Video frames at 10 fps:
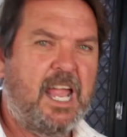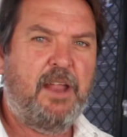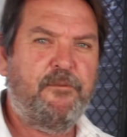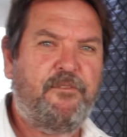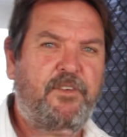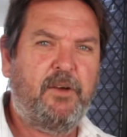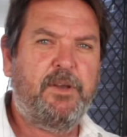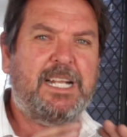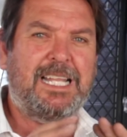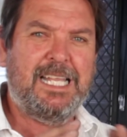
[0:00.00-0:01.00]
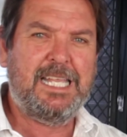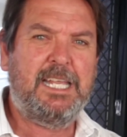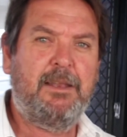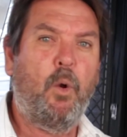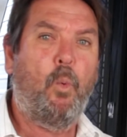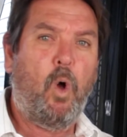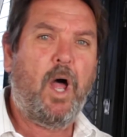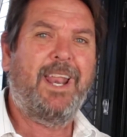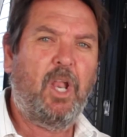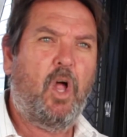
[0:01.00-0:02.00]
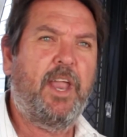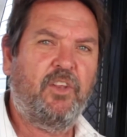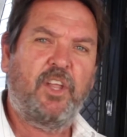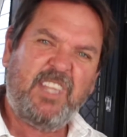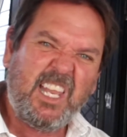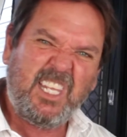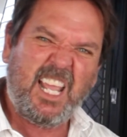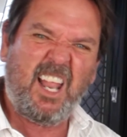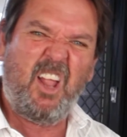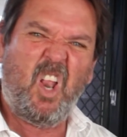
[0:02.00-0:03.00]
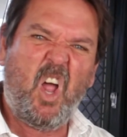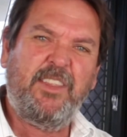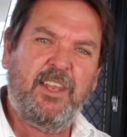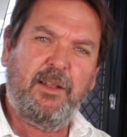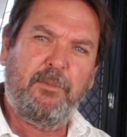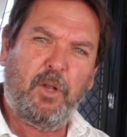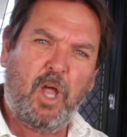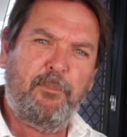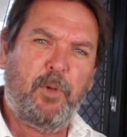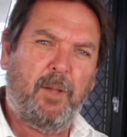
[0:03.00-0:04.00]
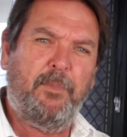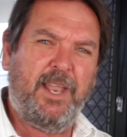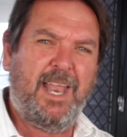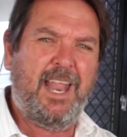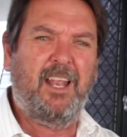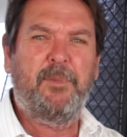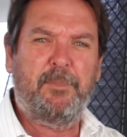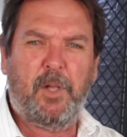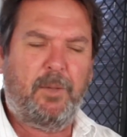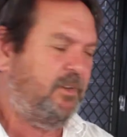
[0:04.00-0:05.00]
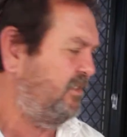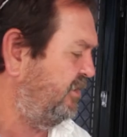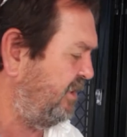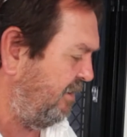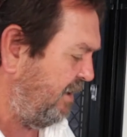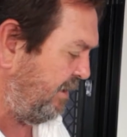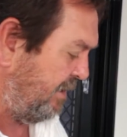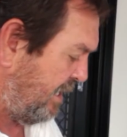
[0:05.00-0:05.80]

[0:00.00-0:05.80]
and very clean white light, not that yellow light that a light bulb or an element bulb used to generate.